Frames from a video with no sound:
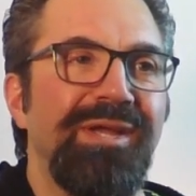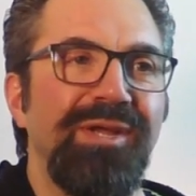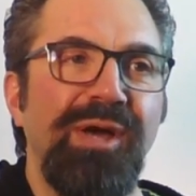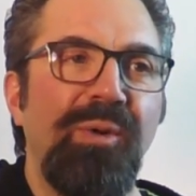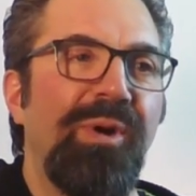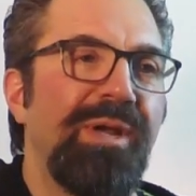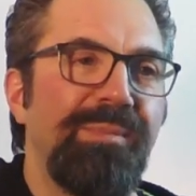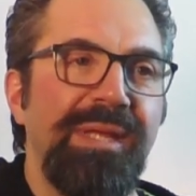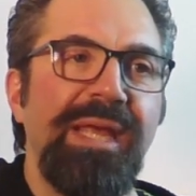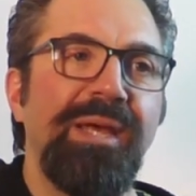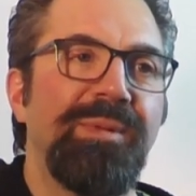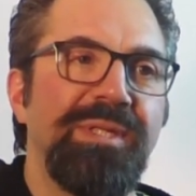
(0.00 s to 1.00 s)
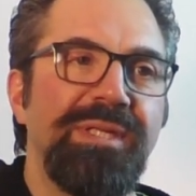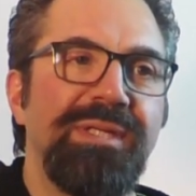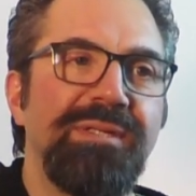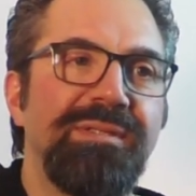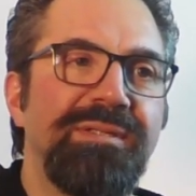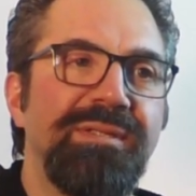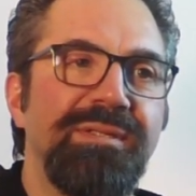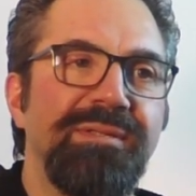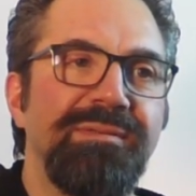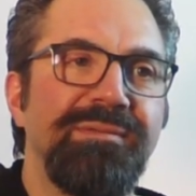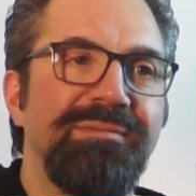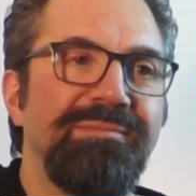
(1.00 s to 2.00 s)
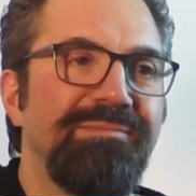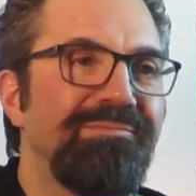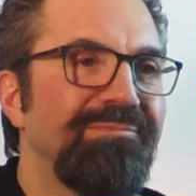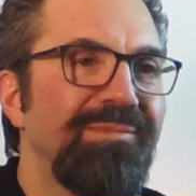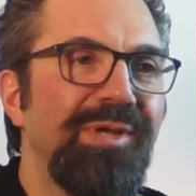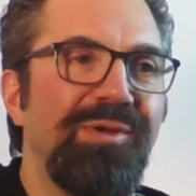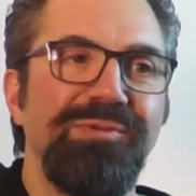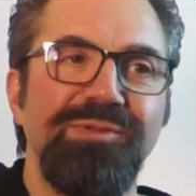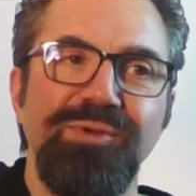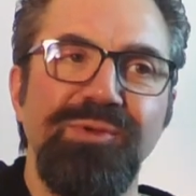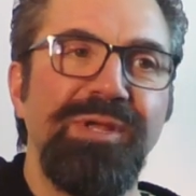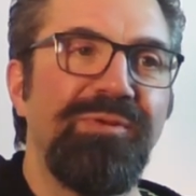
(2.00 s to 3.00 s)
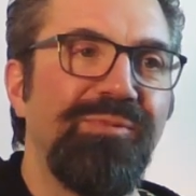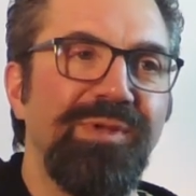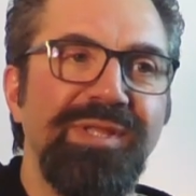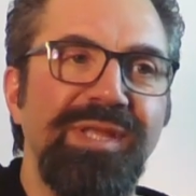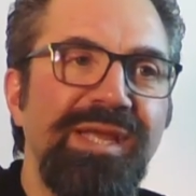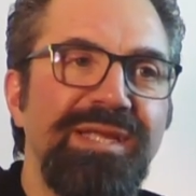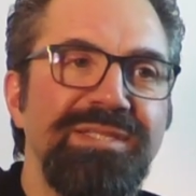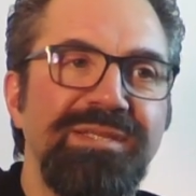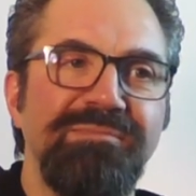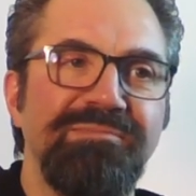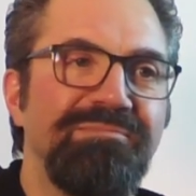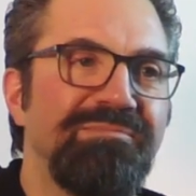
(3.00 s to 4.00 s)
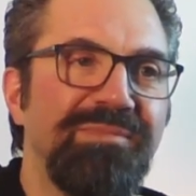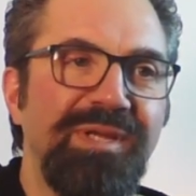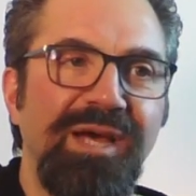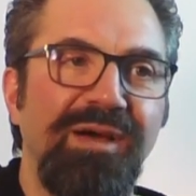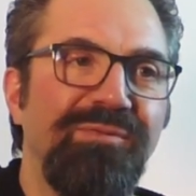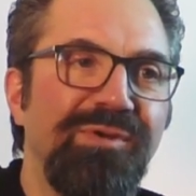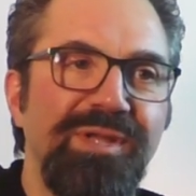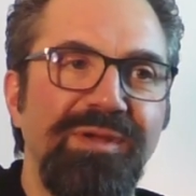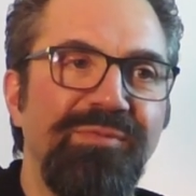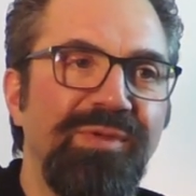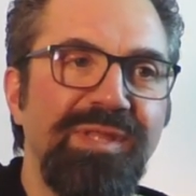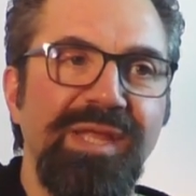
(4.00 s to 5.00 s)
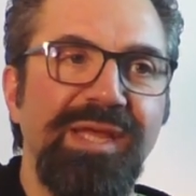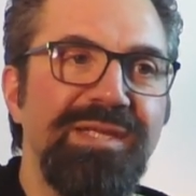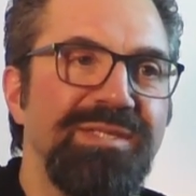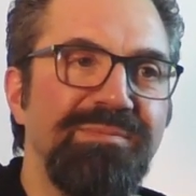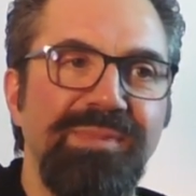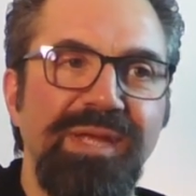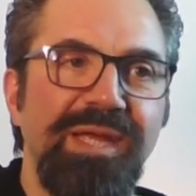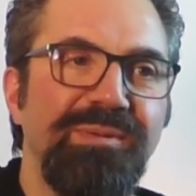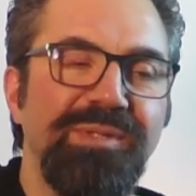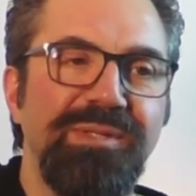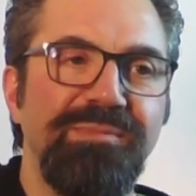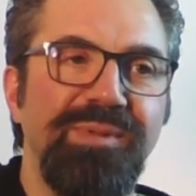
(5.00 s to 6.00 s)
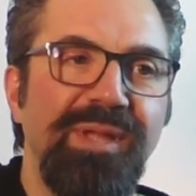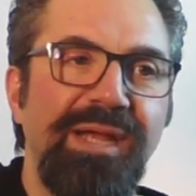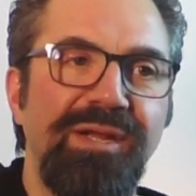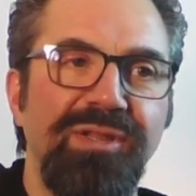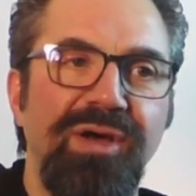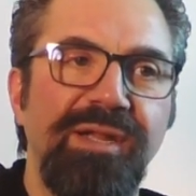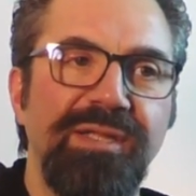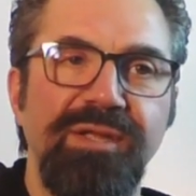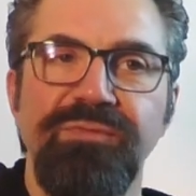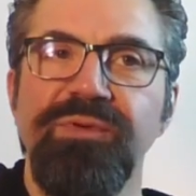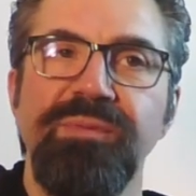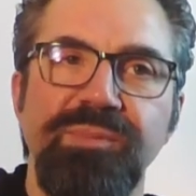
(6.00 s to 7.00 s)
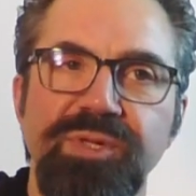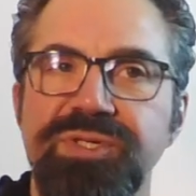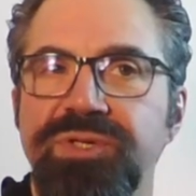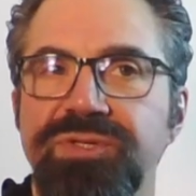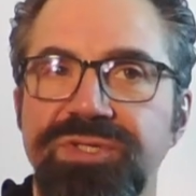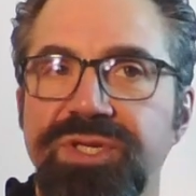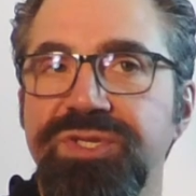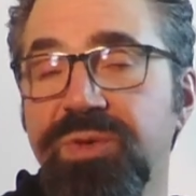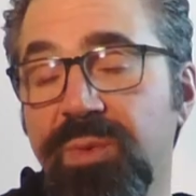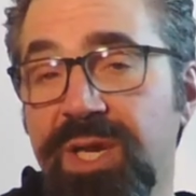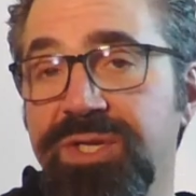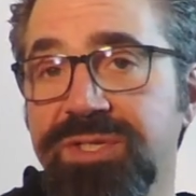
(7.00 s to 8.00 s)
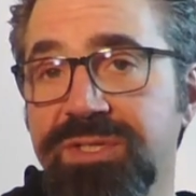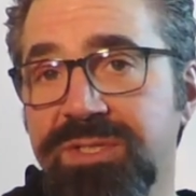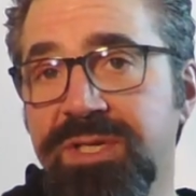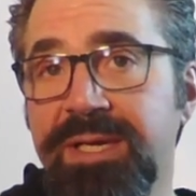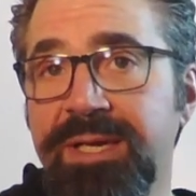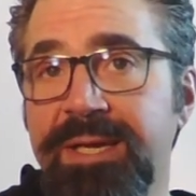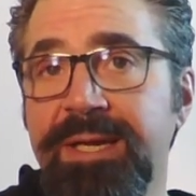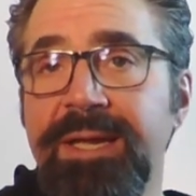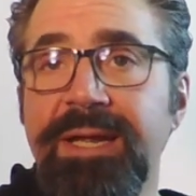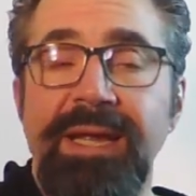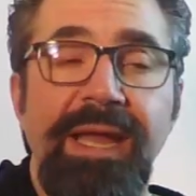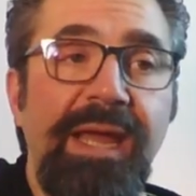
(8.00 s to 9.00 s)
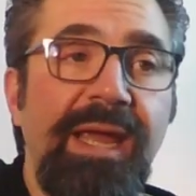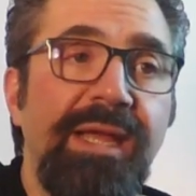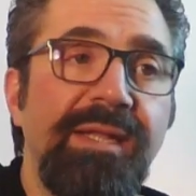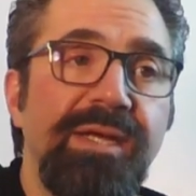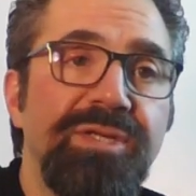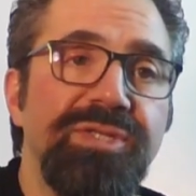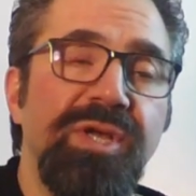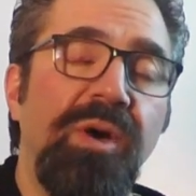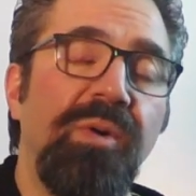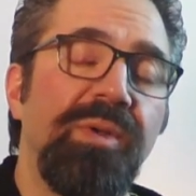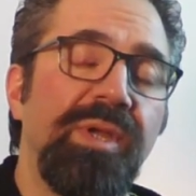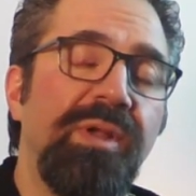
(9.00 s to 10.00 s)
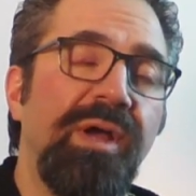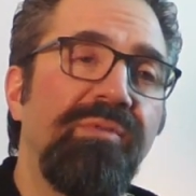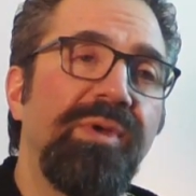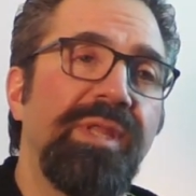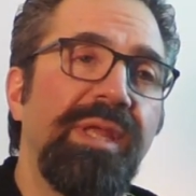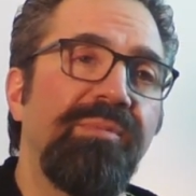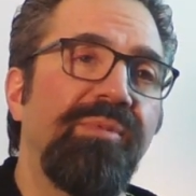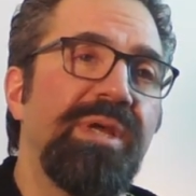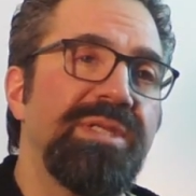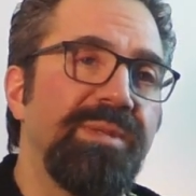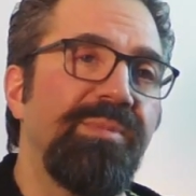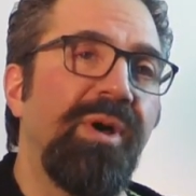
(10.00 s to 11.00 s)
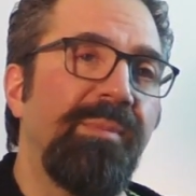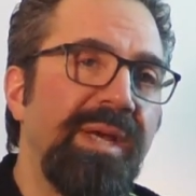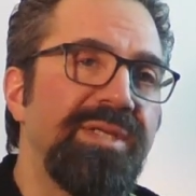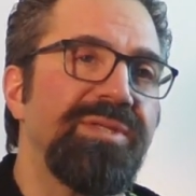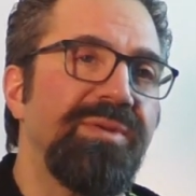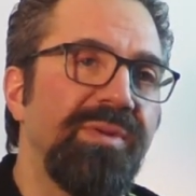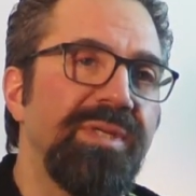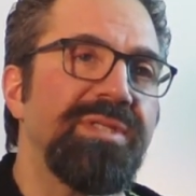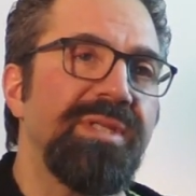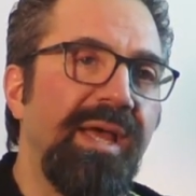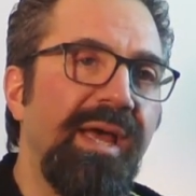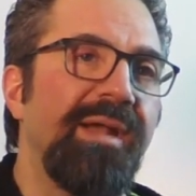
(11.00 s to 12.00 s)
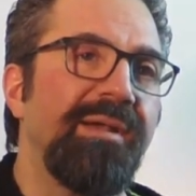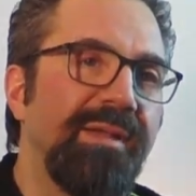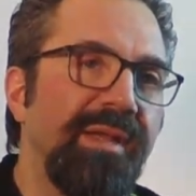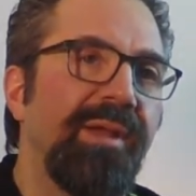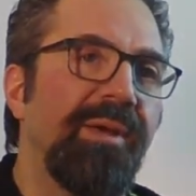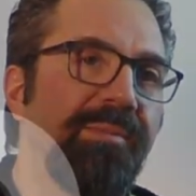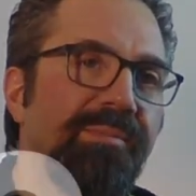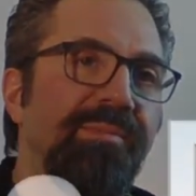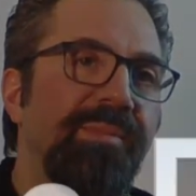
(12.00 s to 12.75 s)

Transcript: You know, I want to be able to, you know, do different things and cover different things and be able to play in a lot of different musical situations. And so, you know, I really impress upon my students that, you know.